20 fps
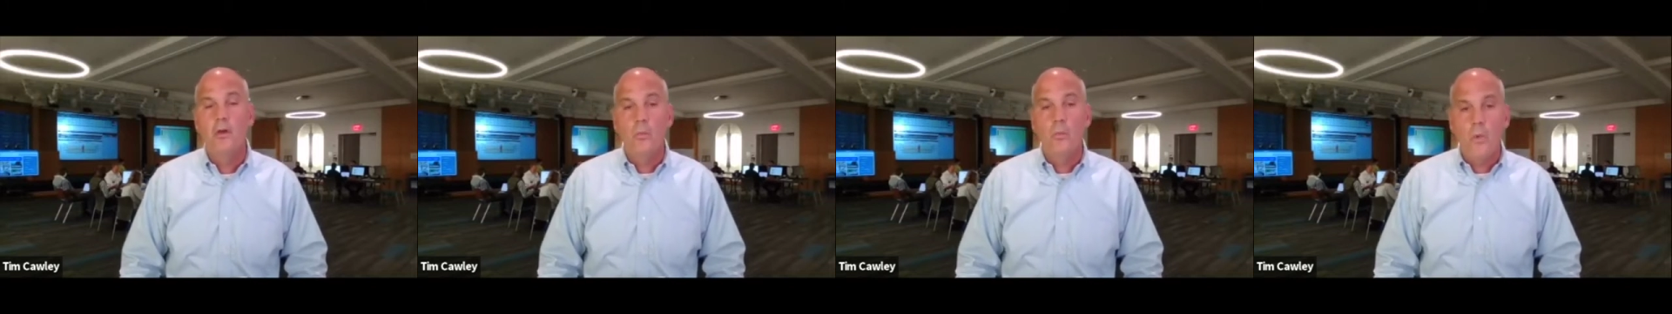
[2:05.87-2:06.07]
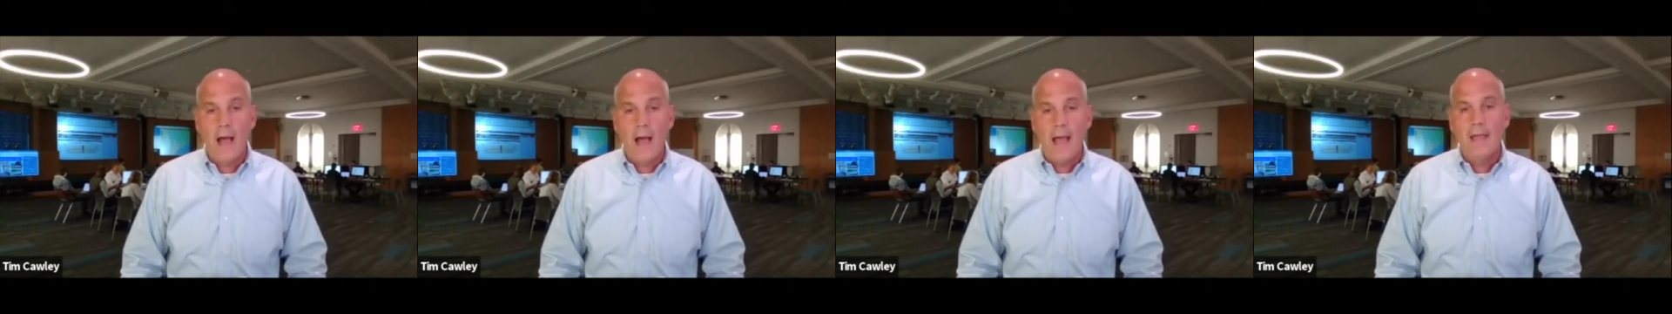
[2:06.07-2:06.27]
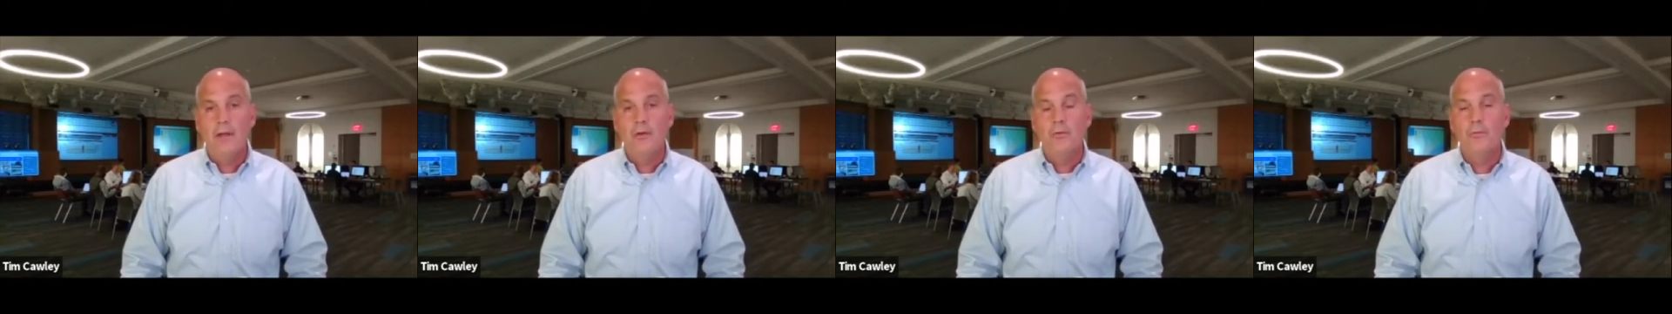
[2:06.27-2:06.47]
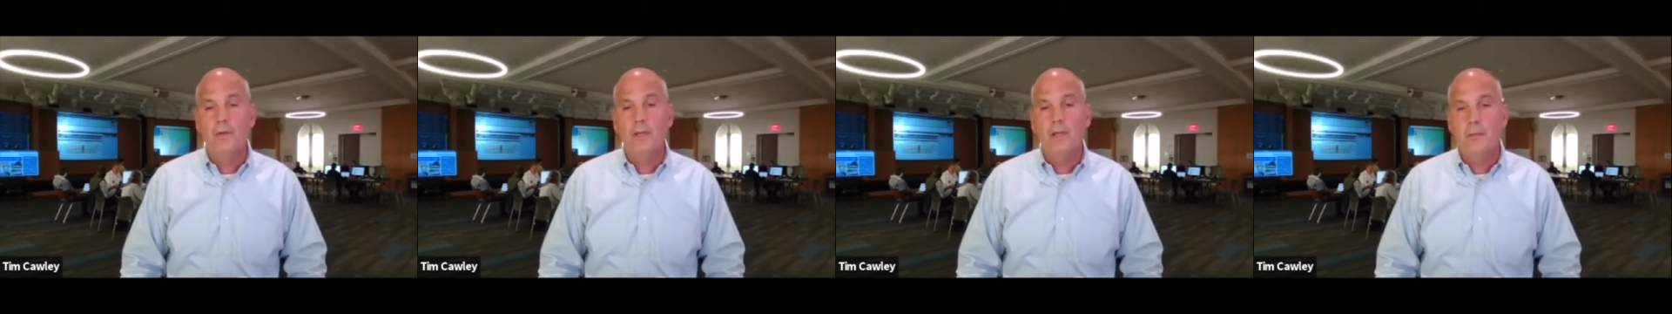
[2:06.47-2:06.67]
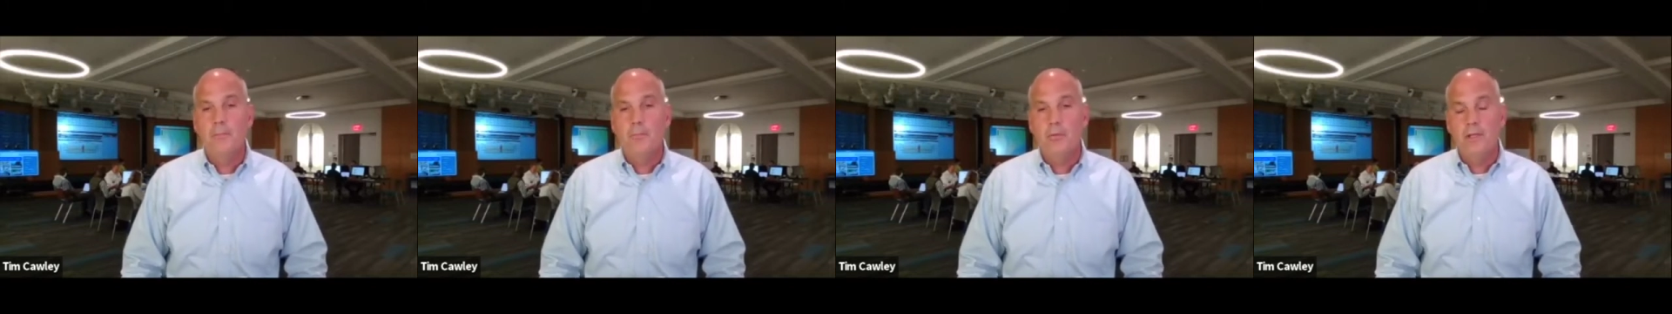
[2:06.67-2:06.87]
wire,
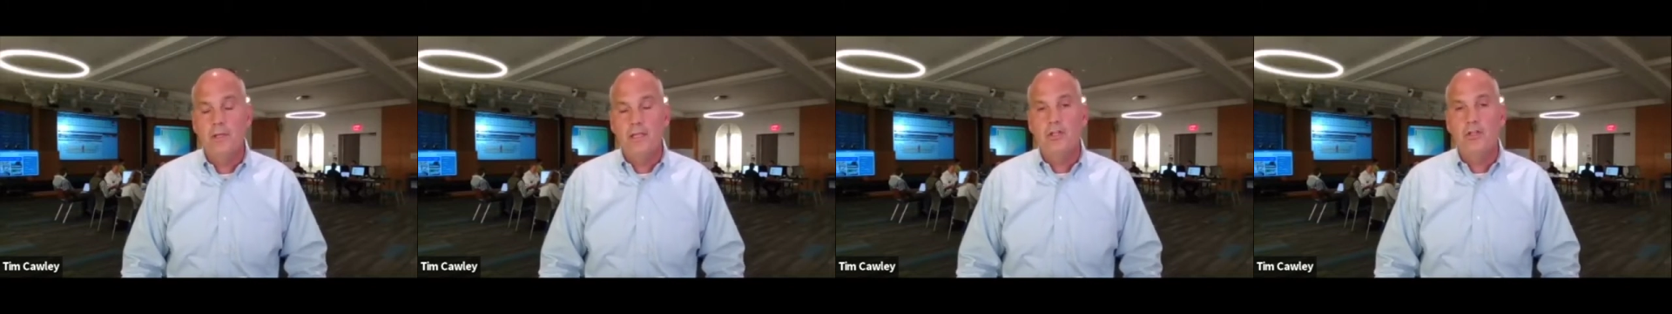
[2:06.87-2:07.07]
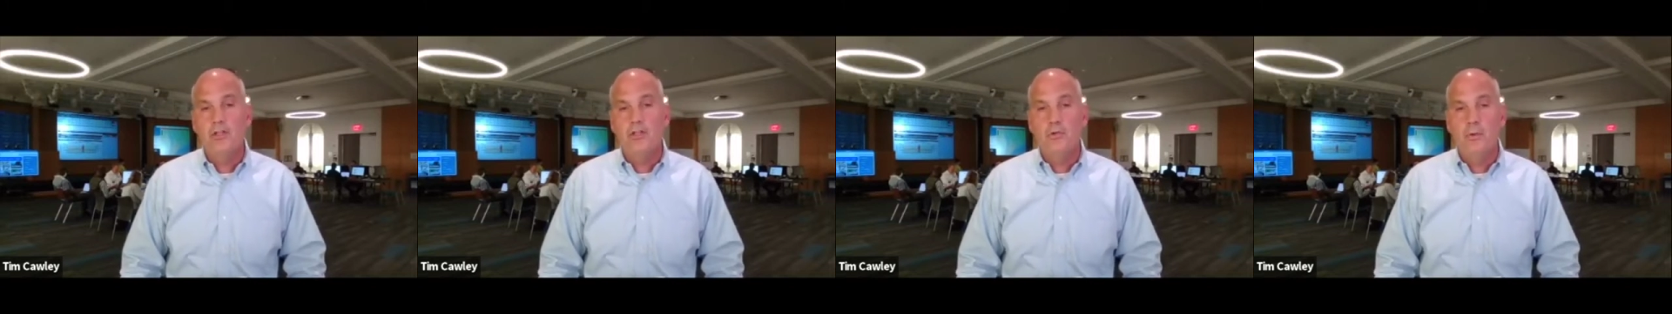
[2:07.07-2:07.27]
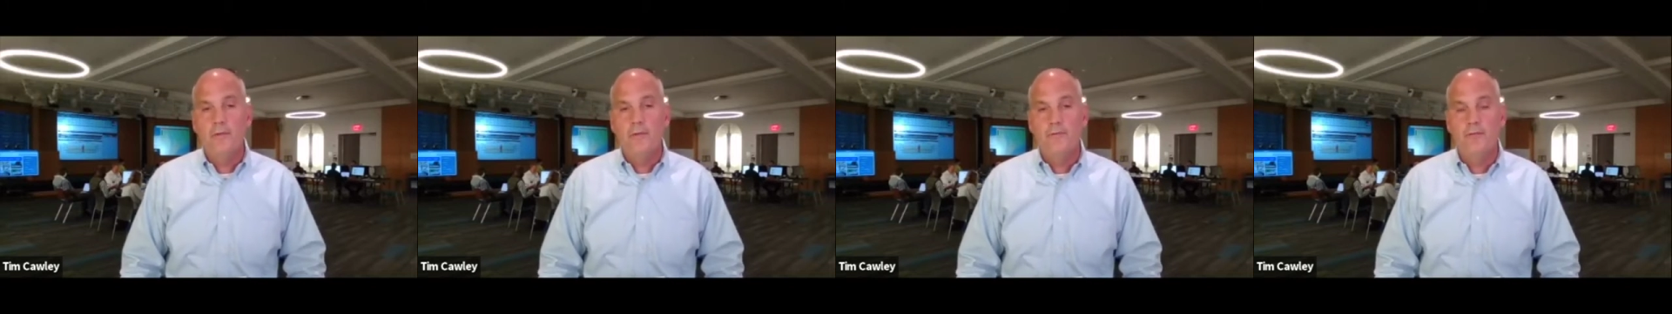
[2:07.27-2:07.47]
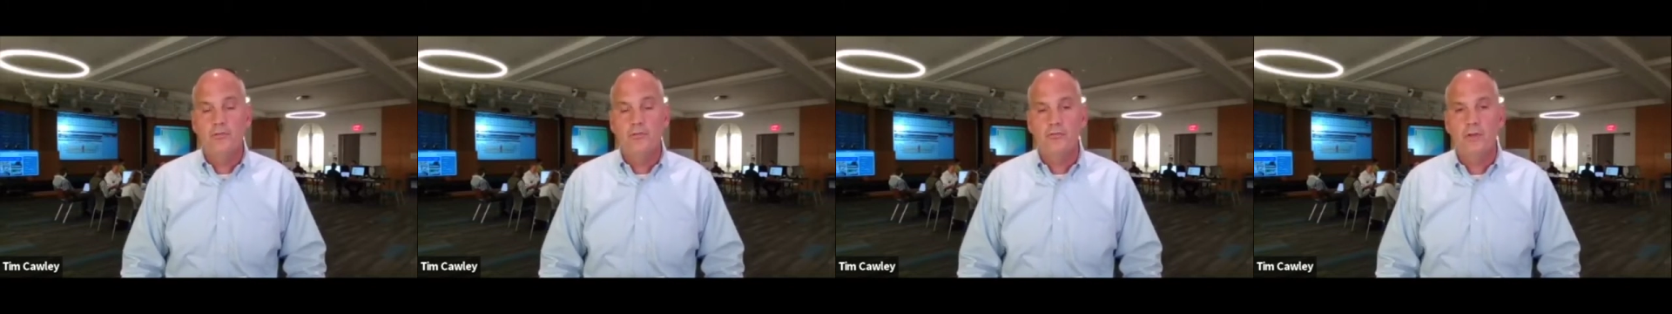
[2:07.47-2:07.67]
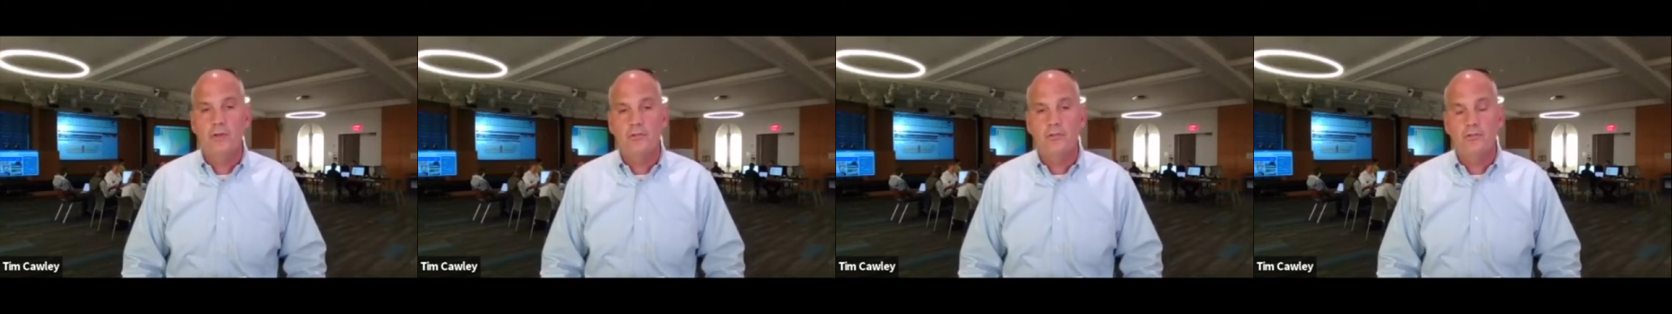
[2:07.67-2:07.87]
really putting in new
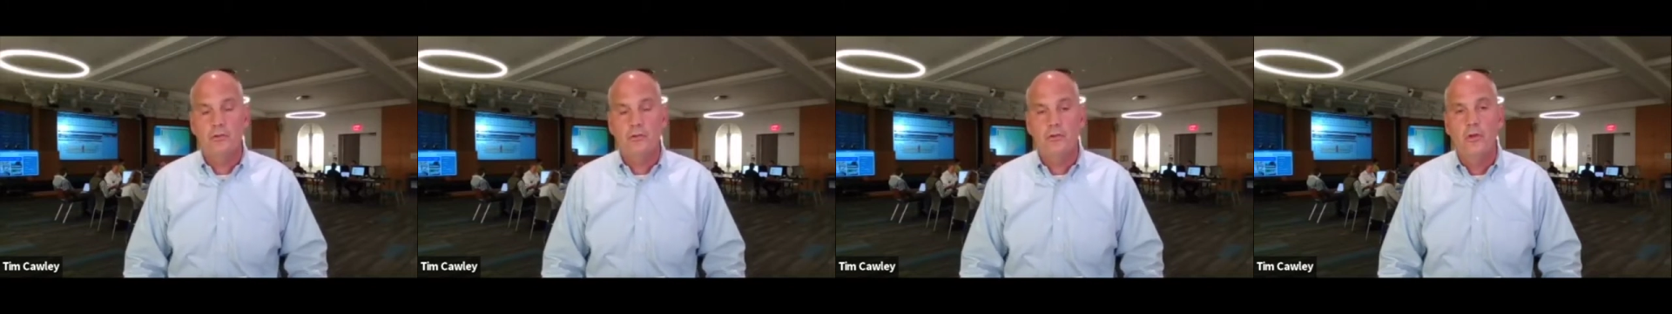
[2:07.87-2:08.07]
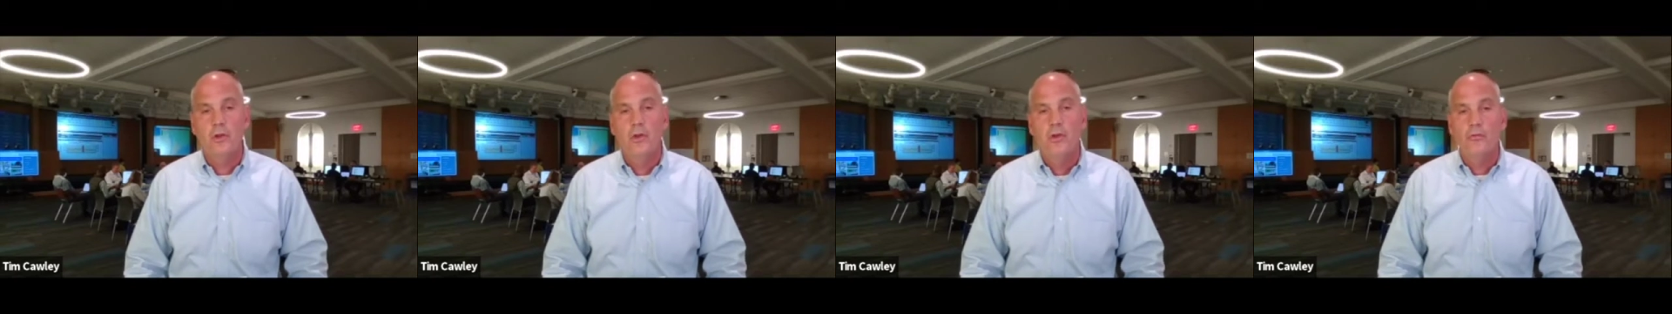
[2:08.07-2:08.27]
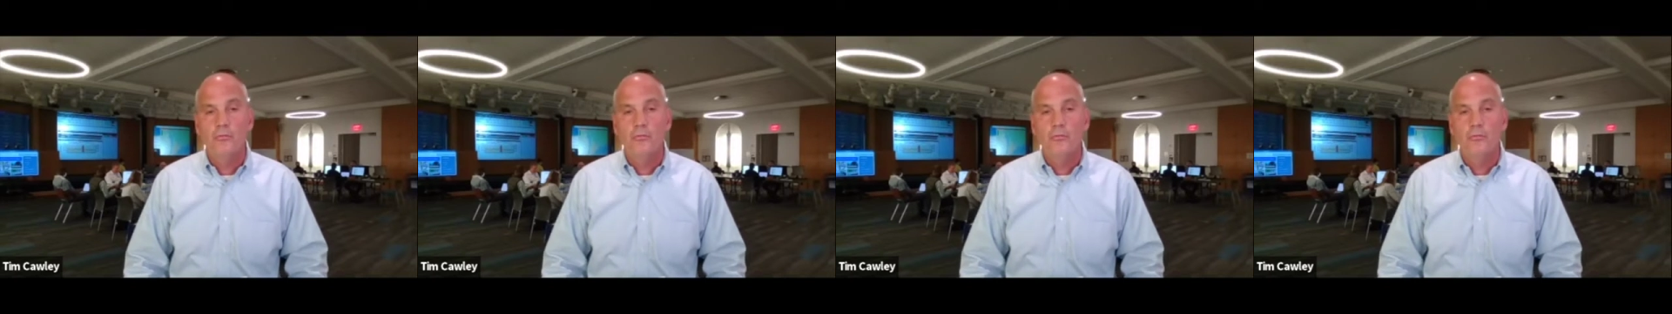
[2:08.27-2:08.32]
infrastructure